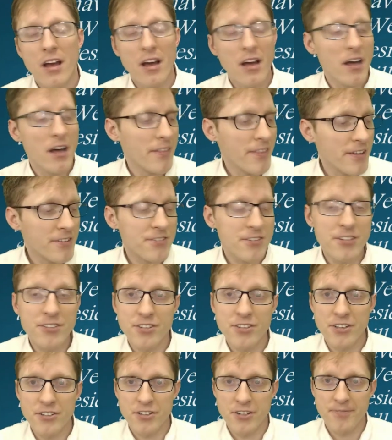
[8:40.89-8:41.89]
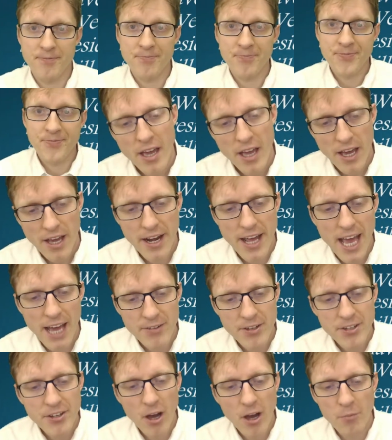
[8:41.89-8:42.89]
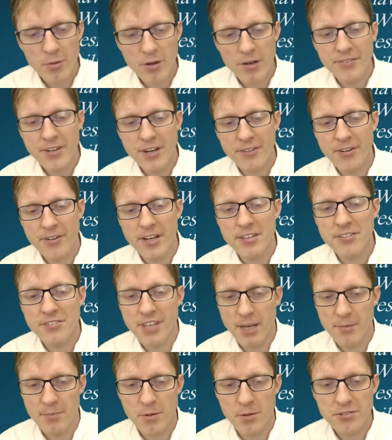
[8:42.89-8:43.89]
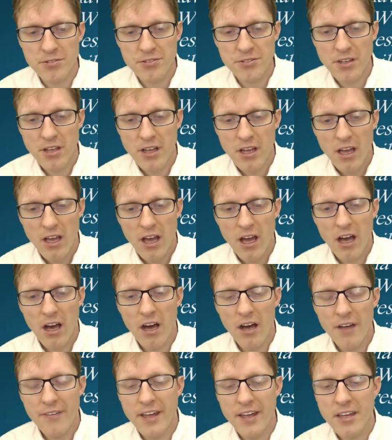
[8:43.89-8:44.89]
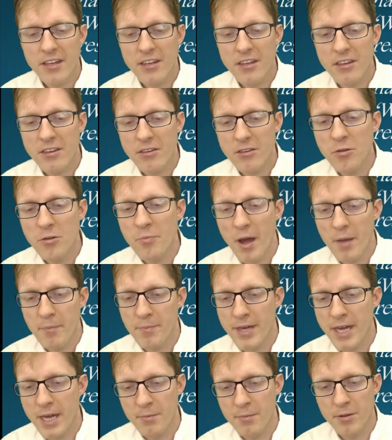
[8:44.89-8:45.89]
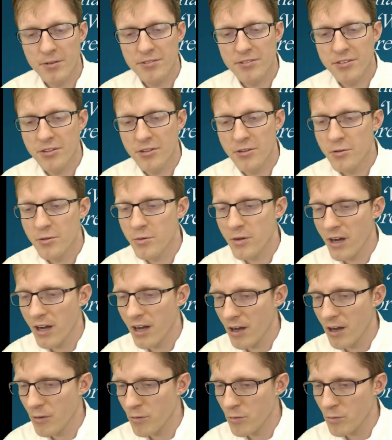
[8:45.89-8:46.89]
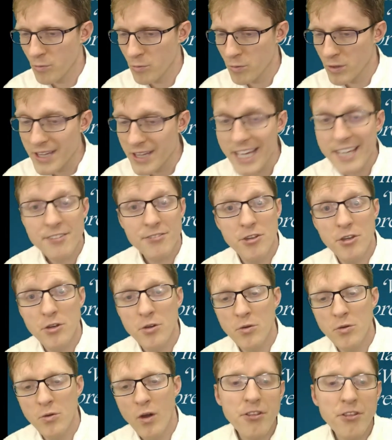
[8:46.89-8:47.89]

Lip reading: this decision. And I have a number of different examples that you might be able to relate to.